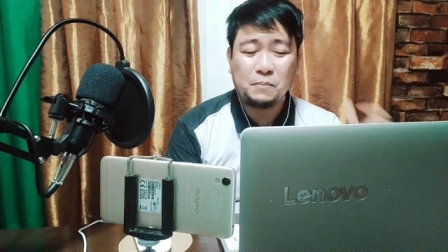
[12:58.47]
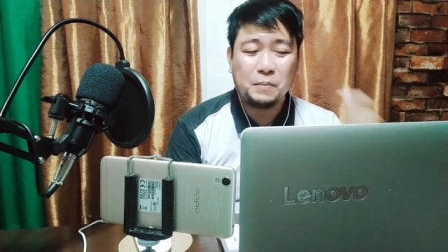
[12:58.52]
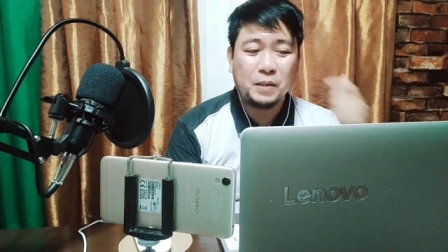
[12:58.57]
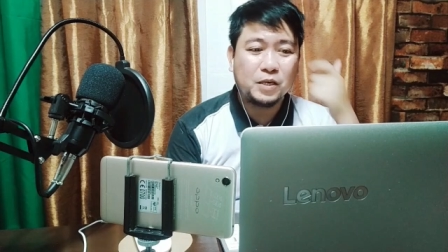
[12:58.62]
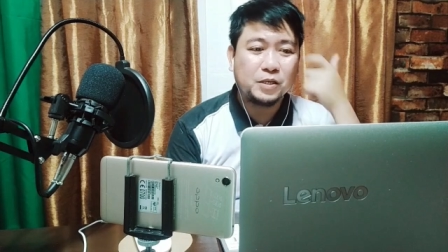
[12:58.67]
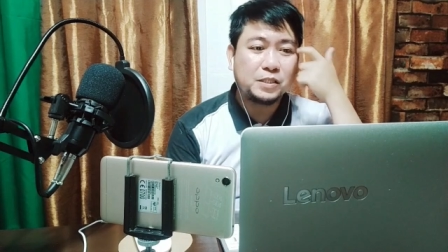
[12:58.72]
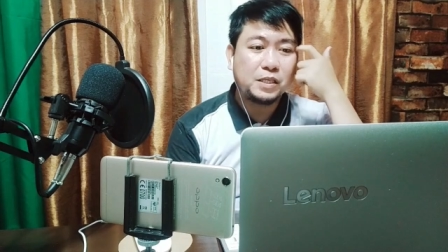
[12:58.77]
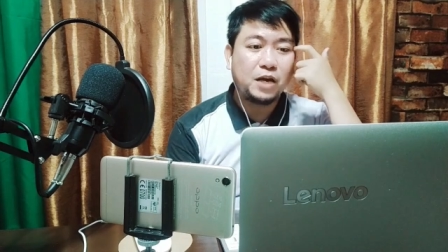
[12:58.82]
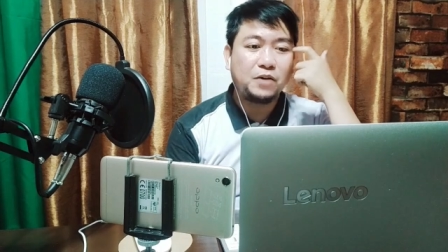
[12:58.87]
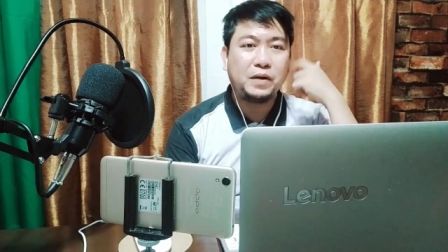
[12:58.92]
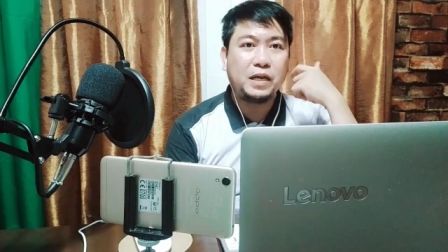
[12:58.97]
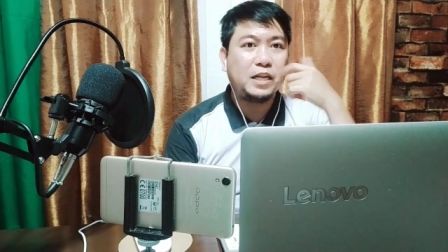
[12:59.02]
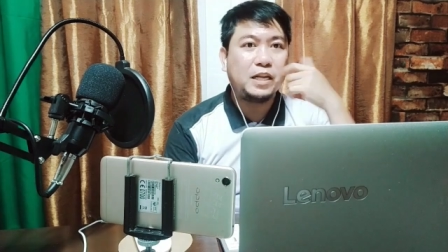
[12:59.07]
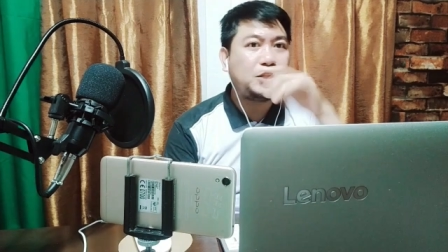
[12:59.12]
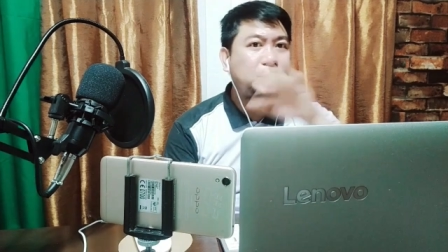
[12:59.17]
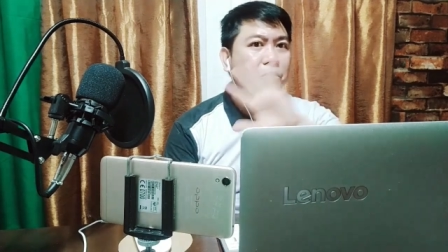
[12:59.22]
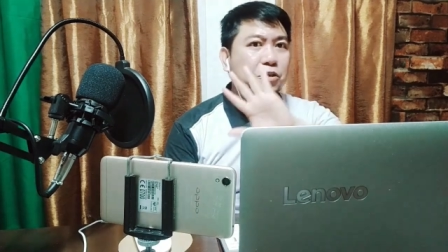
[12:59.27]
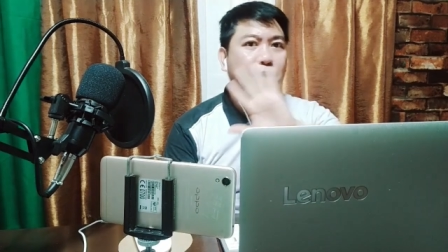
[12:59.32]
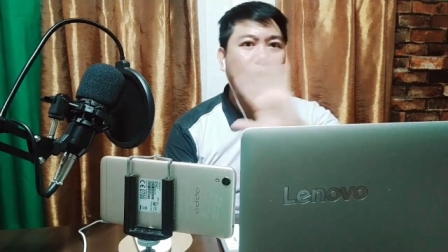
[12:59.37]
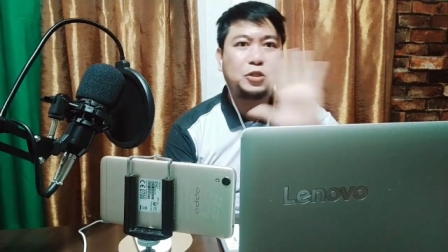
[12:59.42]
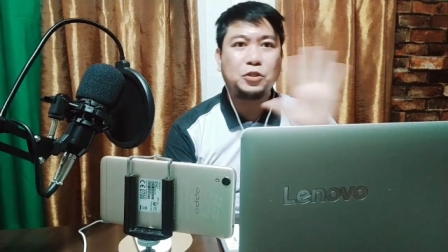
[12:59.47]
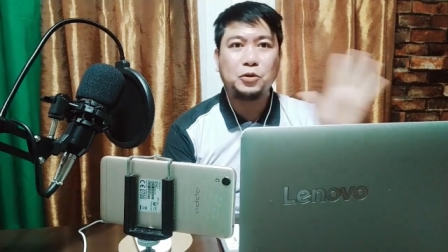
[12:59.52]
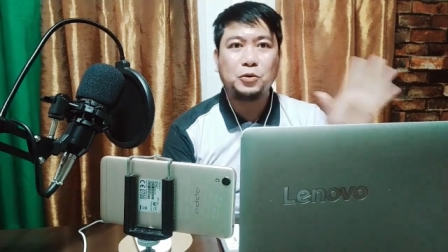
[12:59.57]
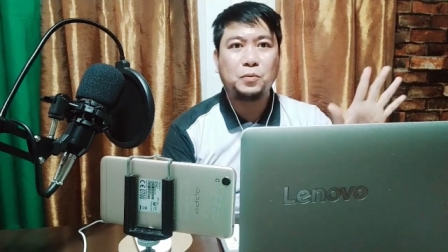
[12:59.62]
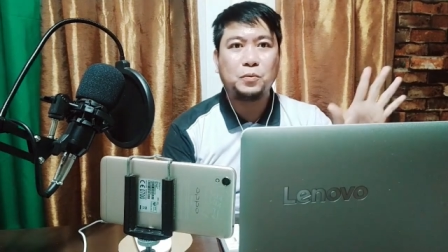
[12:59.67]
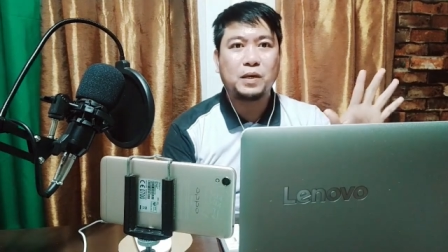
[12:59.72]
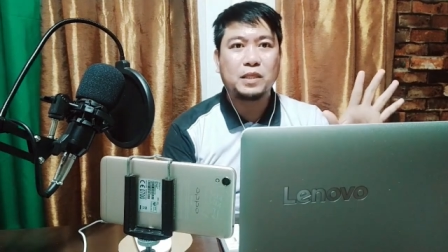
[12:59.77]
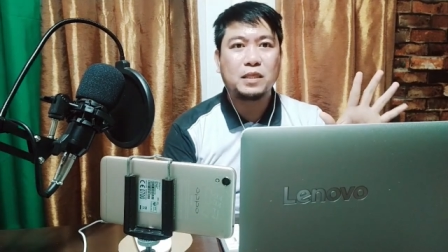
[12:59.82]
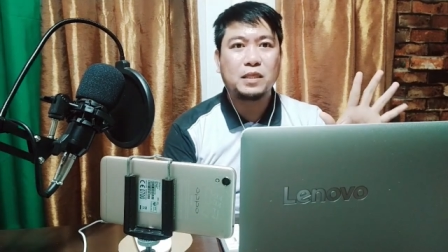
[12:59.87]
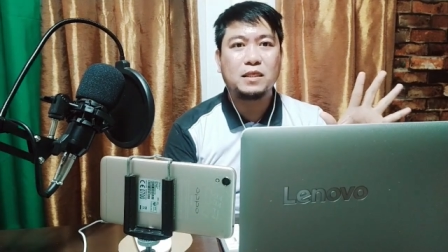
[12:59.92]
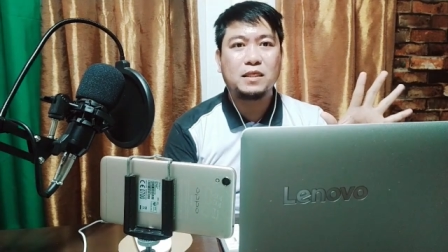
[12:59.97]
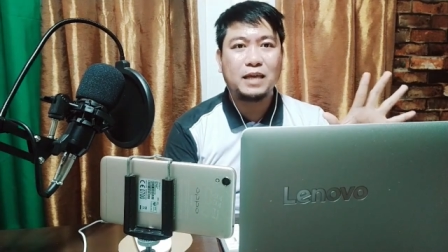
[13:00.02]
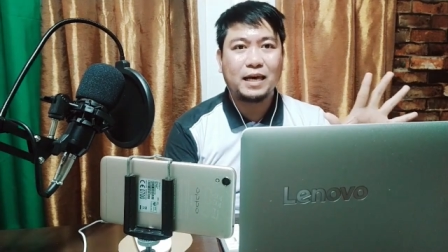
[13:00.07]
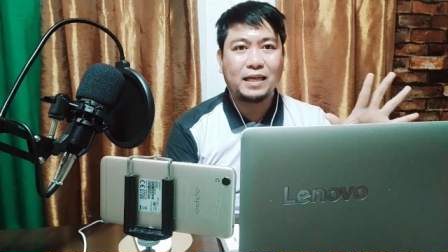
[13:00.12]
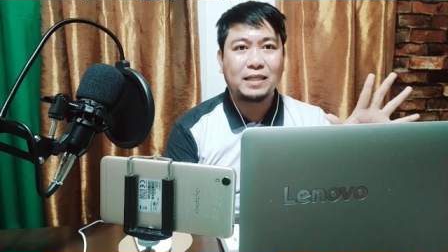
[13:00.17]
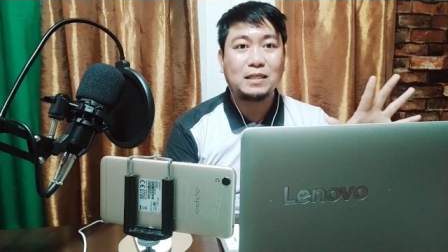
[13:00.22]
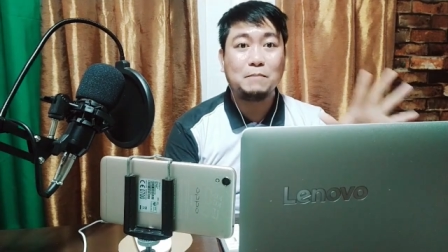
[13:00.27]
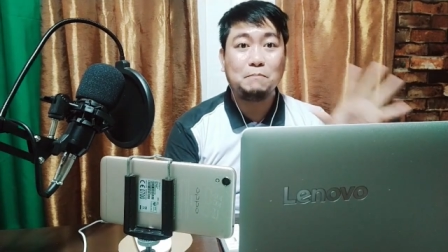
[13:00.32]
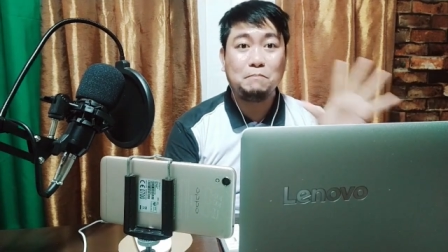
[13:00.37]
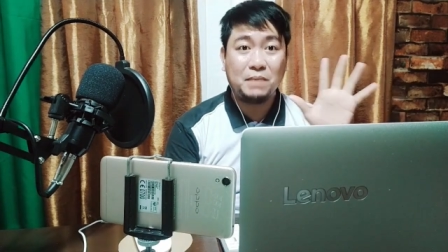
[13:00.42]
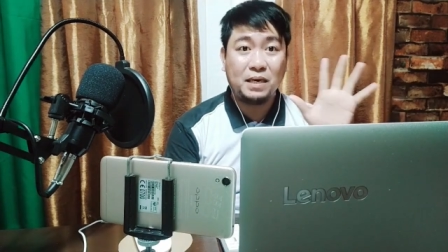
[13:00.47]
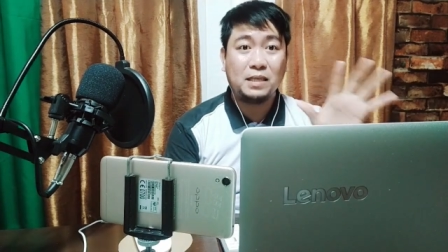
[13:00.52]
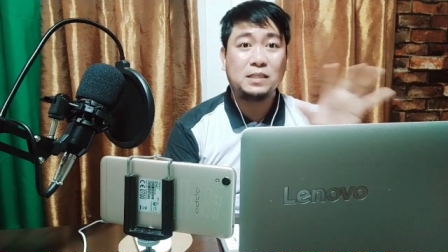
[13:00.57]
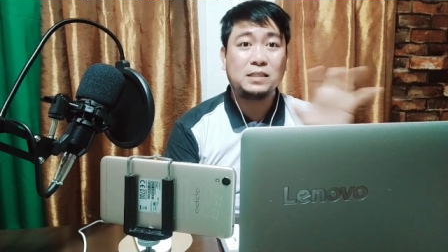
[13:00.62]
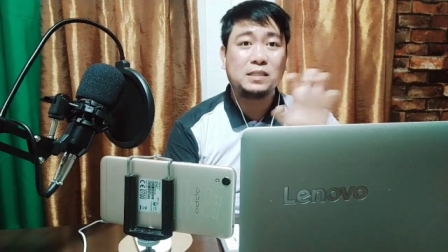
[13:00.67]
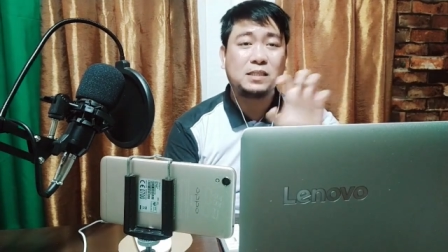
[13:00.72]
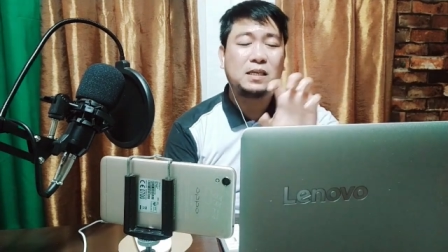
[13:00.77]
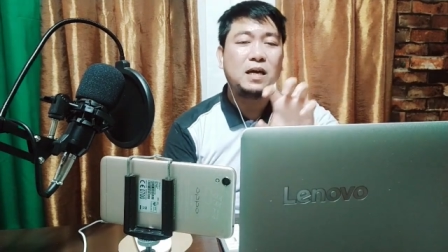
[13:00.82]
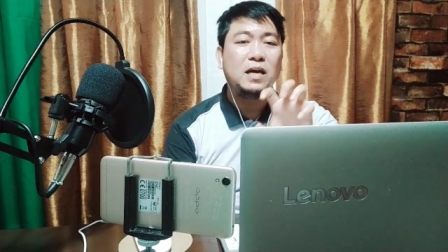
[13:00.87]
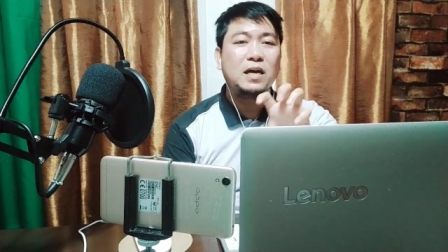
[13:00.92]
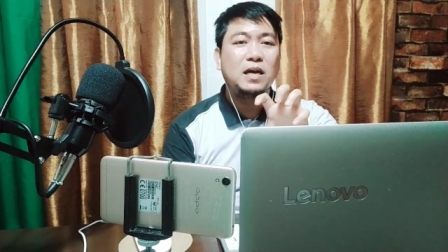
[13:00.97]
because I really do not know what that means,